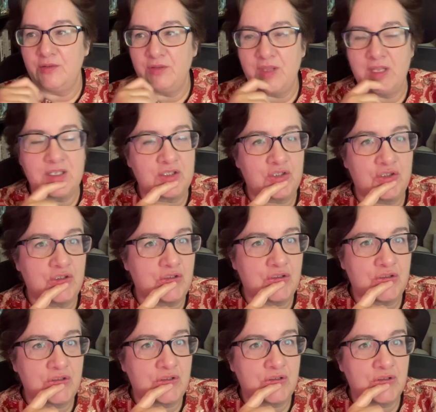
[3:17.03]
That's
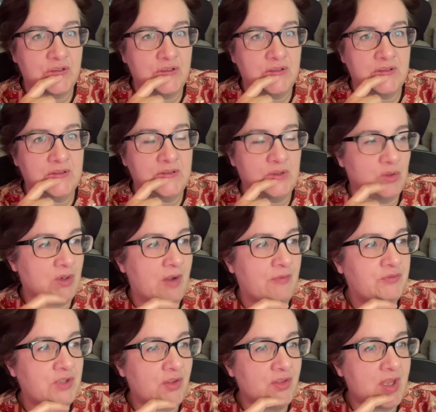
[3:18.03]
just, no, I've done